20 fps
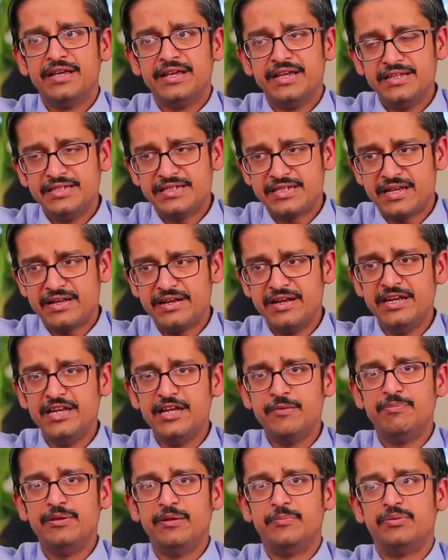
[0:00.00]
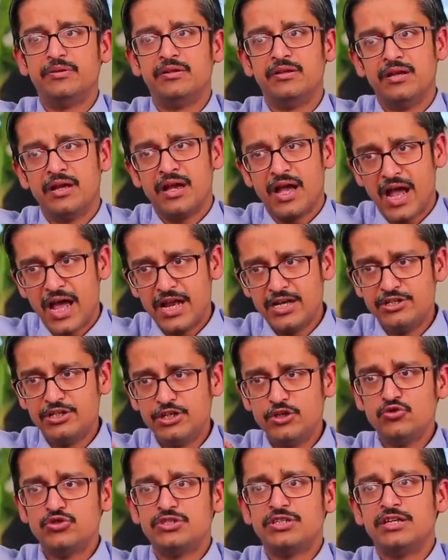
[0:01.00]
in screening people and
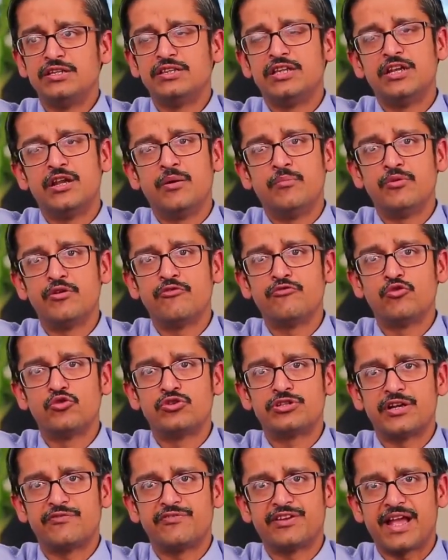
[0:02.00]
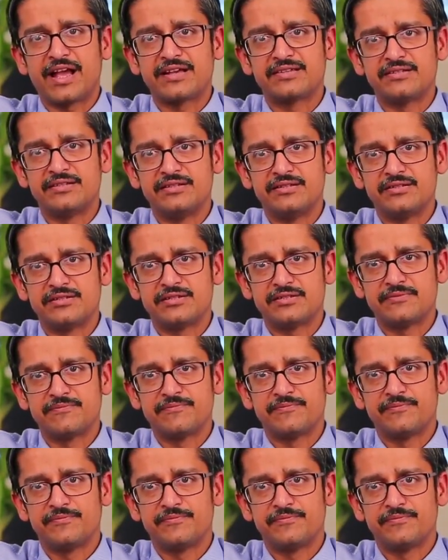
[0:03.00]
reducing the number of road traffic accidents.